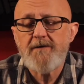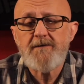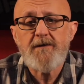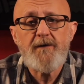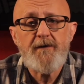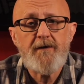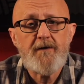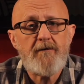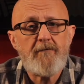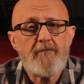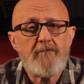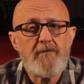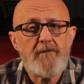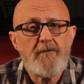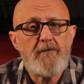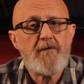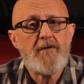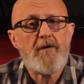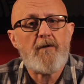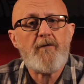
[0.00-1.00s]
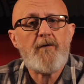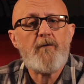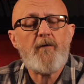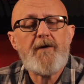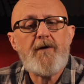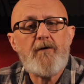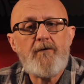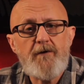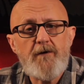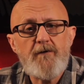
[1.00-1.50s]
So you can, when
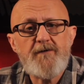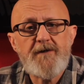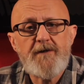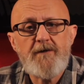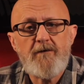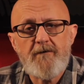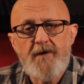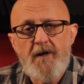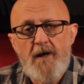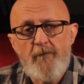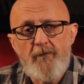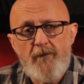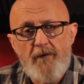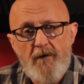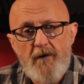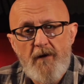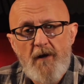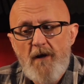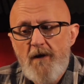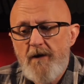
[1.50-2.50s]
you're using your camera,